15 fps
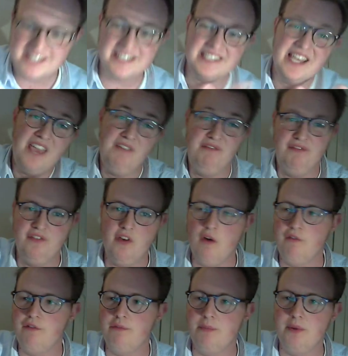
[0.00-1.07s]
safe
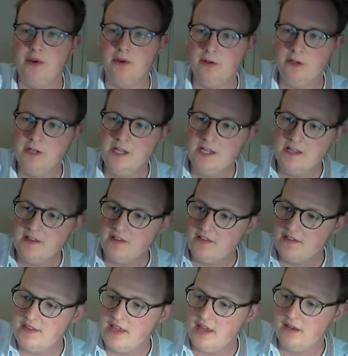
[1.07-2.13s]
of a burn
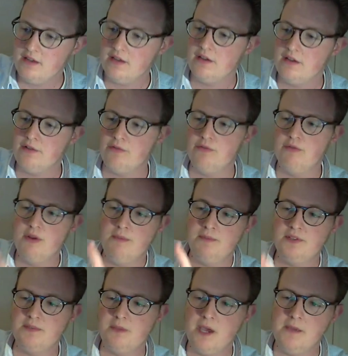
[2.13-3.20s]
than
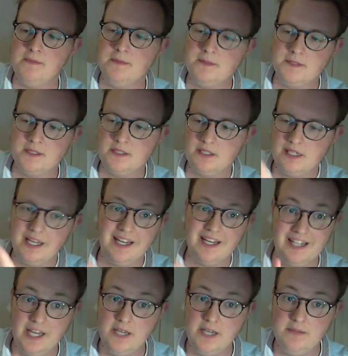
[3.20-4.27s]
ripped papers, like
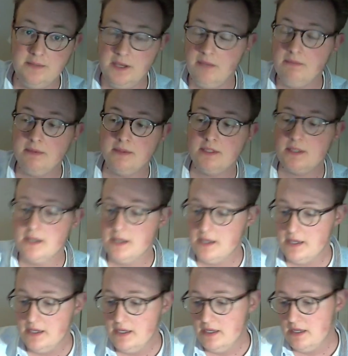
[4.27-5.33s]
laid papers,
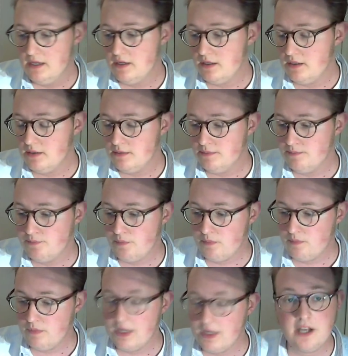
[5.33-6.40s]

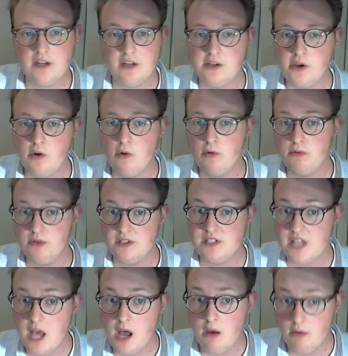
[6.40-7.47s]
like your
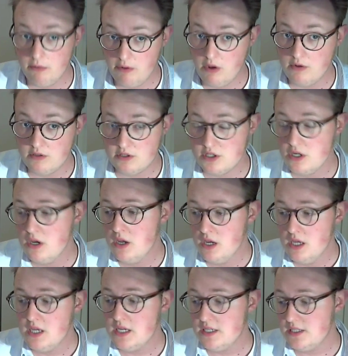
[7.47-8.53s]
Rizla Orange
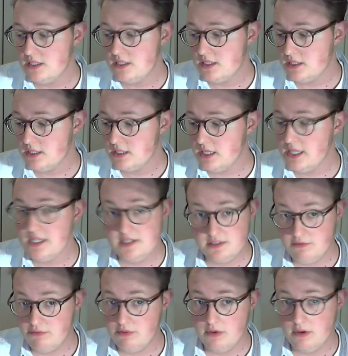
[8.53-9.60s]
is
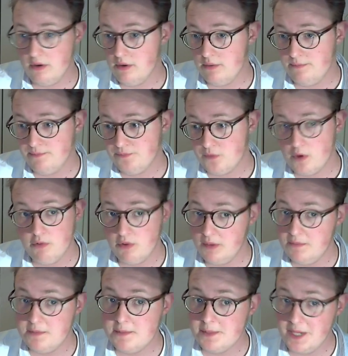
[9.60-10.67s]
a
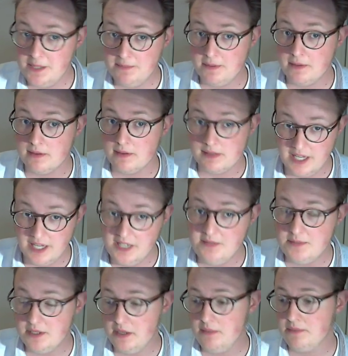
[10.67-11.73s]
ripped paper, laid
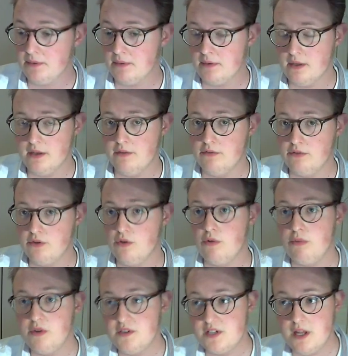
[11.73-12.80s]
paper, and your
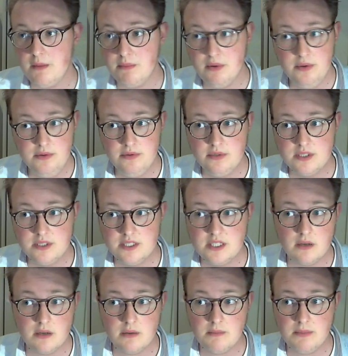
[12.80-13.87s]
Rizla Blue is
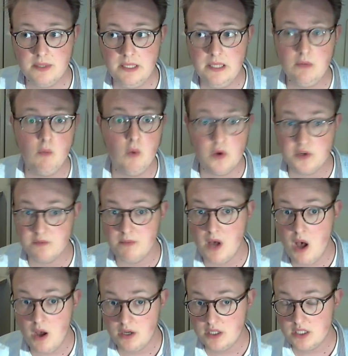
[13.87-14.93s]
gonna be
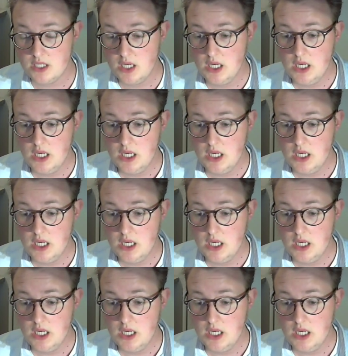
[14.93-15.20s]
watermarked.